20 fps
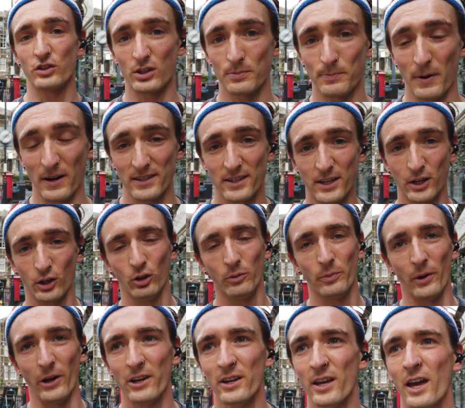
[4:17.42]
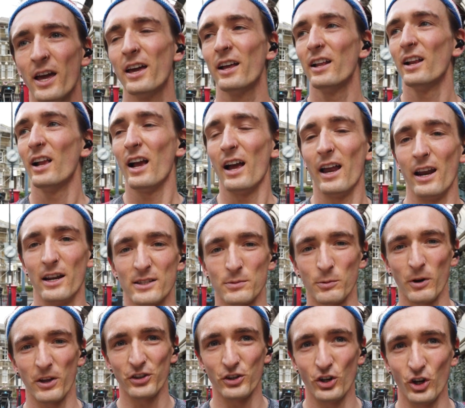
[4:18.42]
we're just past Kilburn. Now
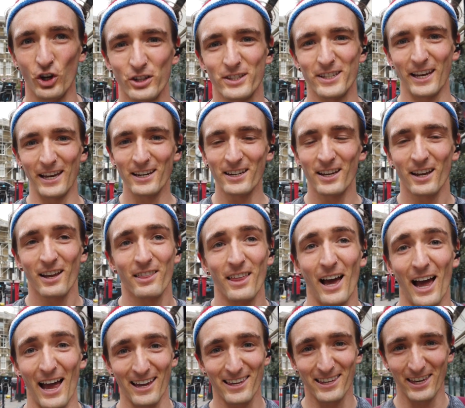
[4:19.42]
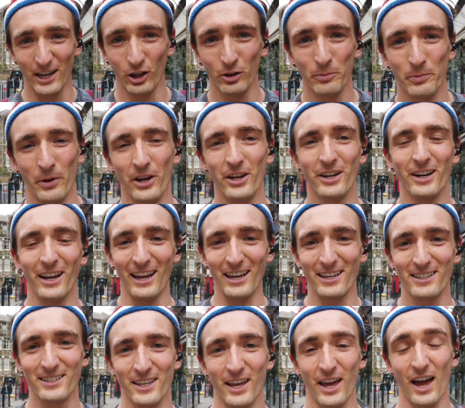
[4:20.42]
it's worth noting that at Kilburn
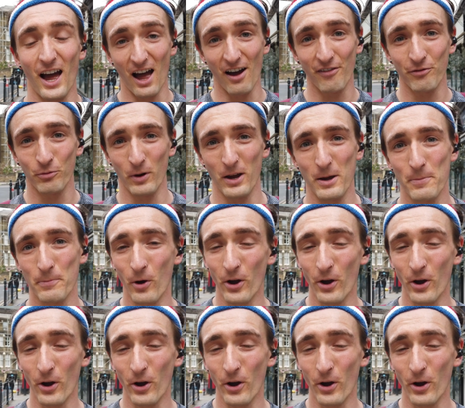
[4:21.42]
is the halfway